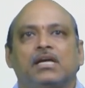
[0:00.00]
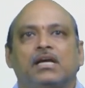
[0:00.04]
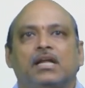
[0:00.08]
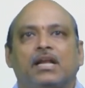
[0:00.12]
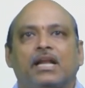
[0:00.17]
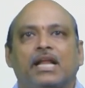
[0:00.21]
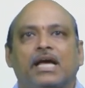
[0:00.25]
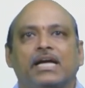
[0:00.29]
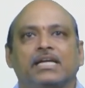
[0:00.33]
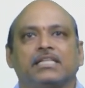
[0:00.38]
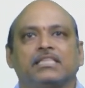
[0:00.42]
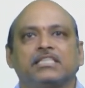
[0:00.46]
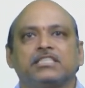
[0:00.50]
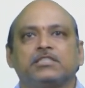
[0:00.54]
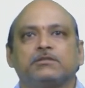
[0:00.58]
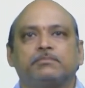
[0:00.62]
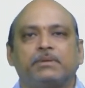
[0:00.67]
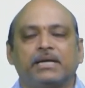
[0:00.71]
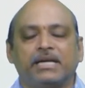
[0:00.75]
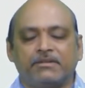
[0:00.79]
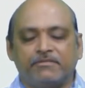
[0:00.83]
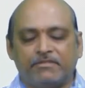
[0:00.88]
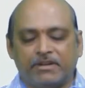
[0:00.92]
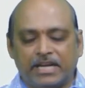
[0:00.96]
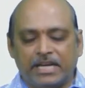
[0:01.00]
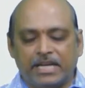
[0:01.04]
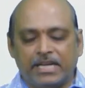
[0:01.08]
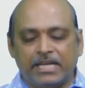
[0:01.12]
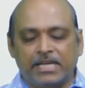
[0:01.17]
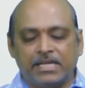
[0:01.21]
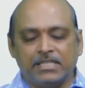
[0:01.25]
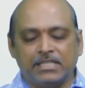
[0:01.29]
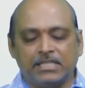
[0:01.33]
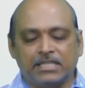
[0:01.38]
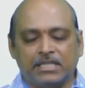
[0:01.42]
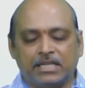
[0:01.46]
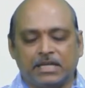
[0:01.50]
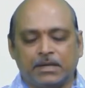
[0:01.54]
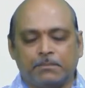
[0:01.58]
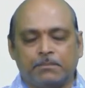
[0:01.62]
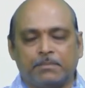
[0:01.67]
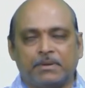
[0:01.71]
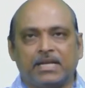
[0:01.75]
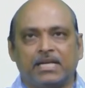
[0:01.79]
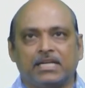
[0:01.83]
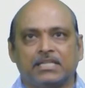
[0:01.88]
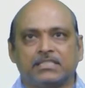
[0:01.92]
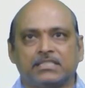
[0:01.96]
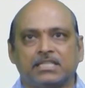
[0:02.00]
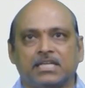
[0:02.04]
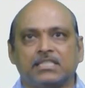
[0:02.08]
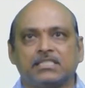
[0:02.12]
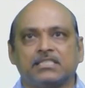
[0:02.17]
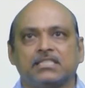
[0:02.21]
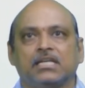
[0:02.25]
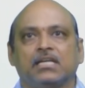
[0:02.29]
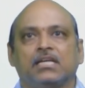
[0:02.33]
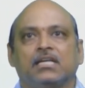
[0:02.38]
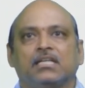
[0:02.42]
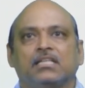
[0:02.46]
Like this, by varying the temperatures,